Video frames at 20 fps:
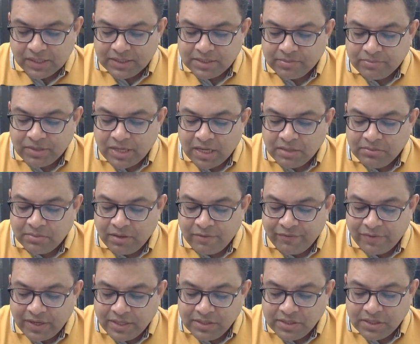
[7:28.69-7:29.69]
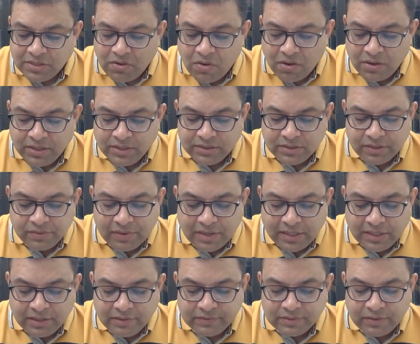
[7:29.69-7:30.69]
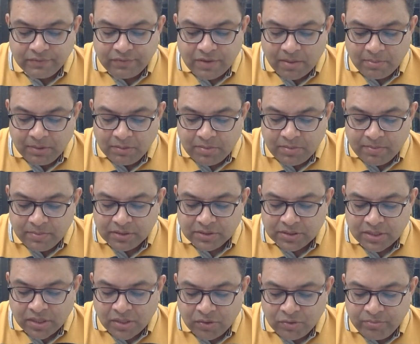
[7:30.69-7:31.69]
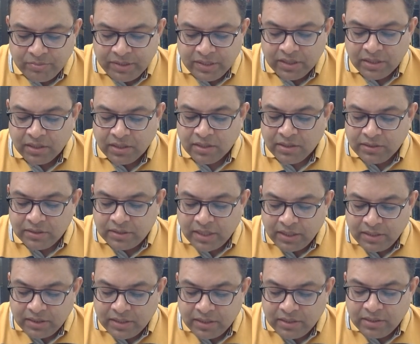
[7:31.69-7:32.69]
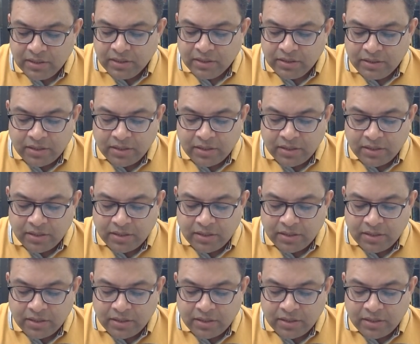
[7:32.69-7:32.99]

Sometimes my friends and colleagues and relatives and family members around me thinking,